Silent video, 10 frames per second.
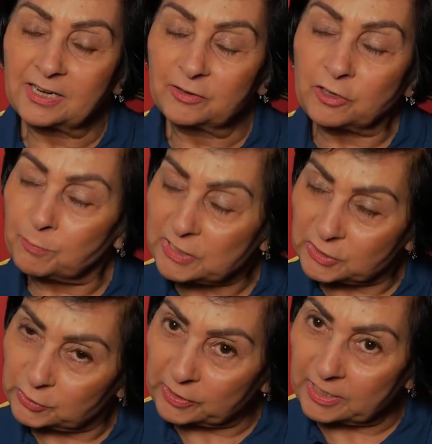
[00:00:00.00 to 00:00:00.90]
Not much
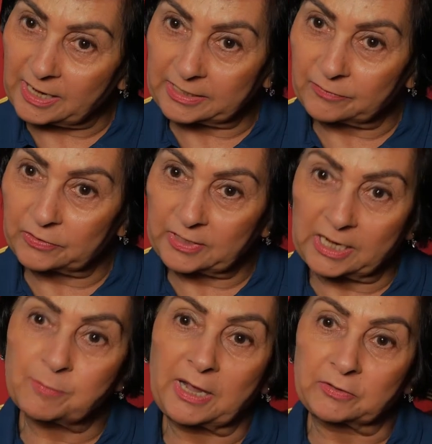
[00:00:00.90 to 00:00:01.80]
storyline if you
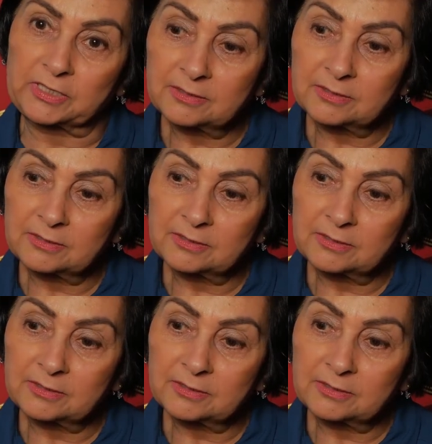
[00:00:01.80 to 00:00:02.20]
think about it.